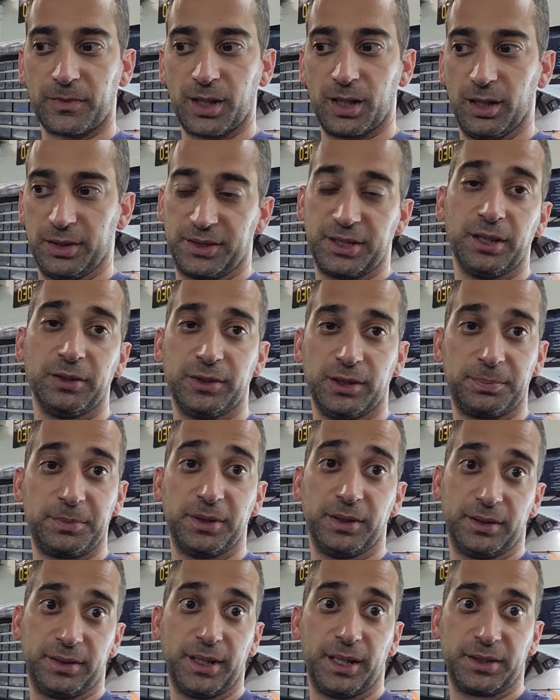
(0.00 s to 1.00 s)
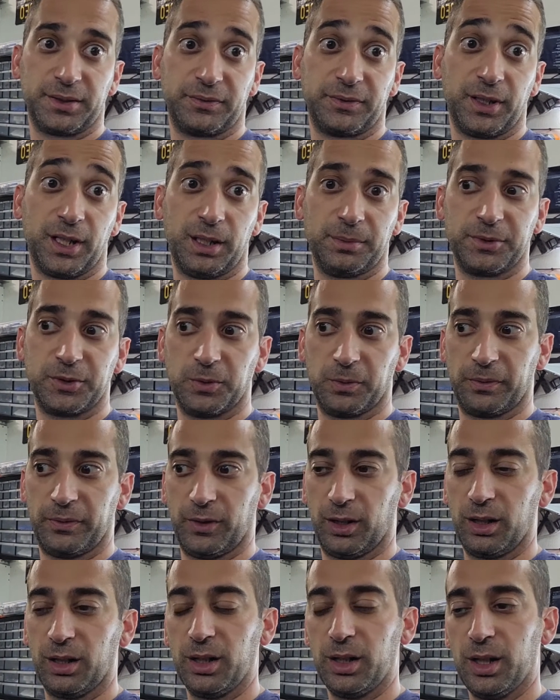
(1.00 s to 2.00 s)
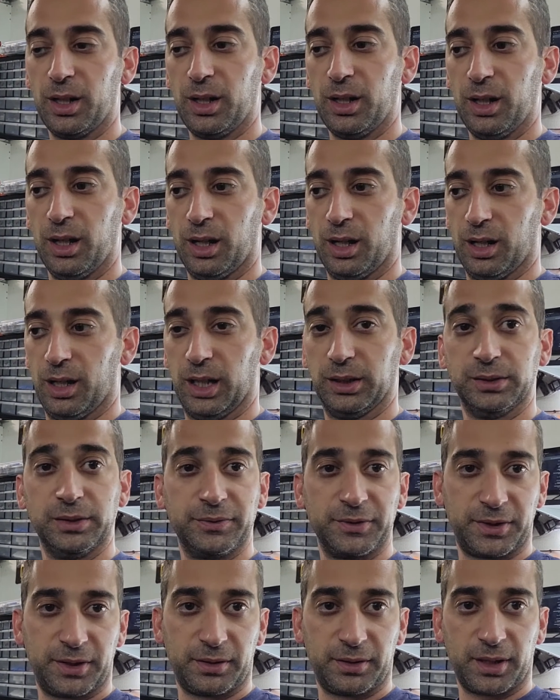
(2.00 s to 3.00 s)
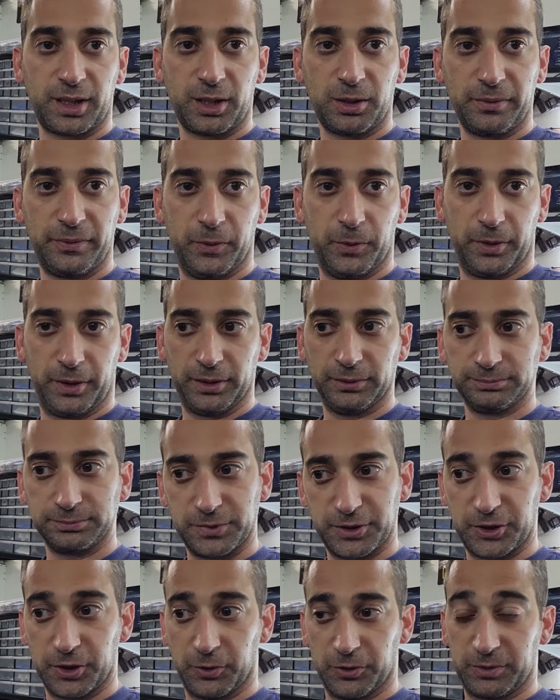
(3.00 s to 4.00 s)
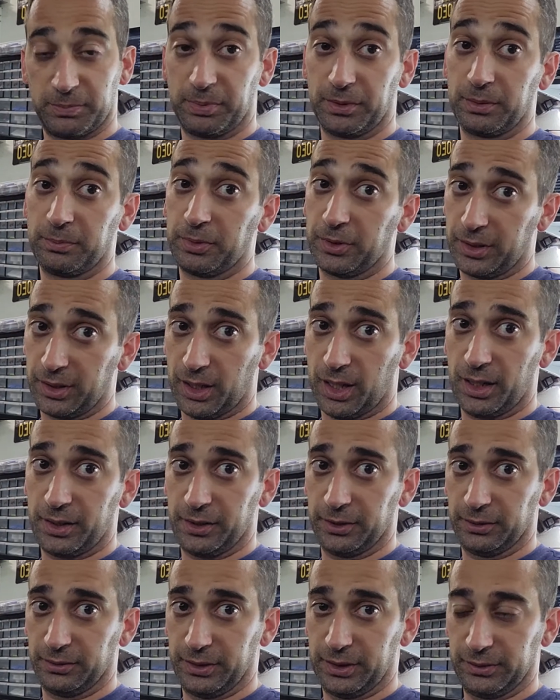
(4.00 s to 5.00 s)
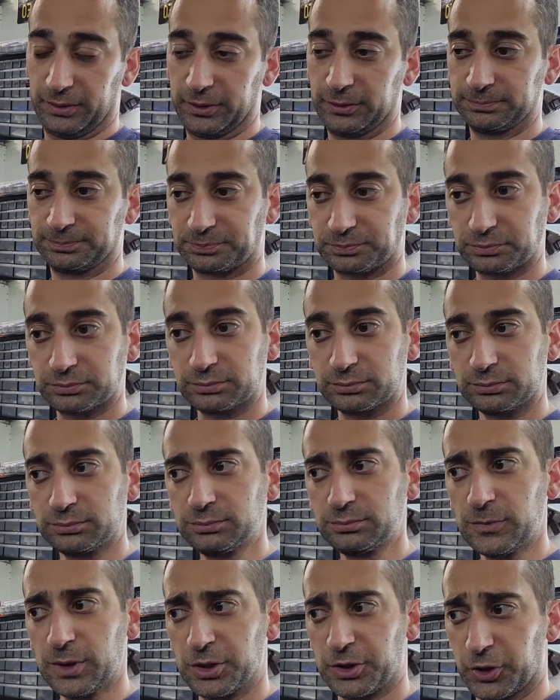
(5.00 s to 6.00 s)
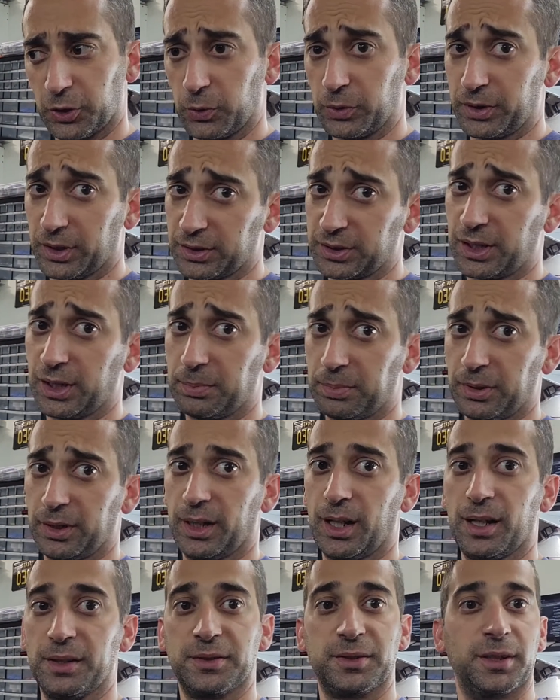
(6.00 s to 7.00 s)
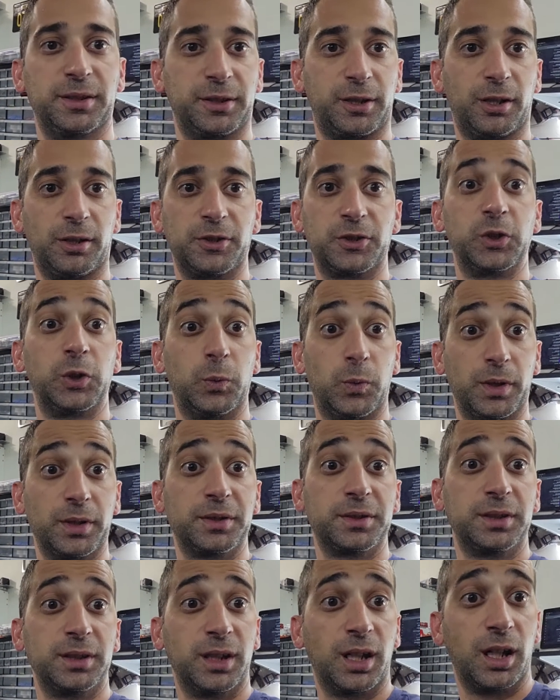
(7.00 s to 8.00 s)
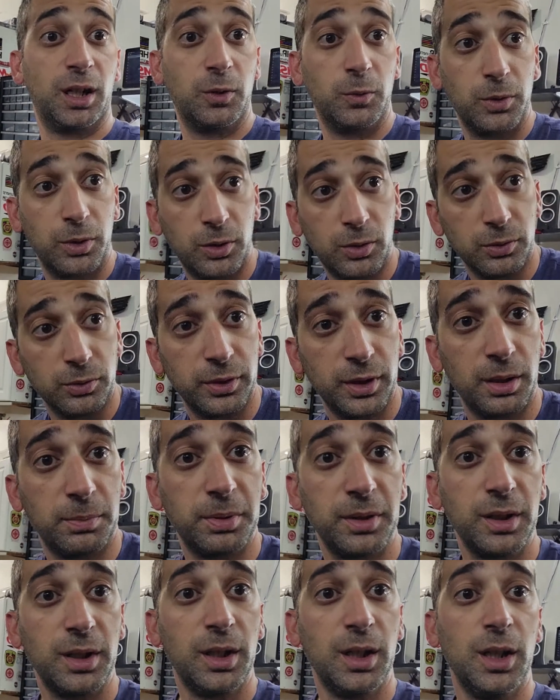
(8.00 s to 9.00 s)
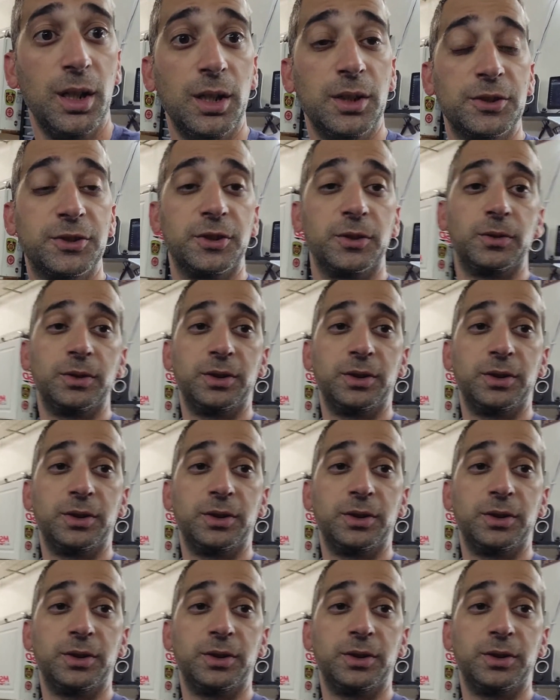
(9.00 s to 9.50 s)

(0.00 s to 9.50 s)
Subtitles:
it's held up to the test of time so far. I live in Southern California, so it's been pretty hot here lately. So it does get pretty hot inside the car, so I wanted to see how it would hold up. So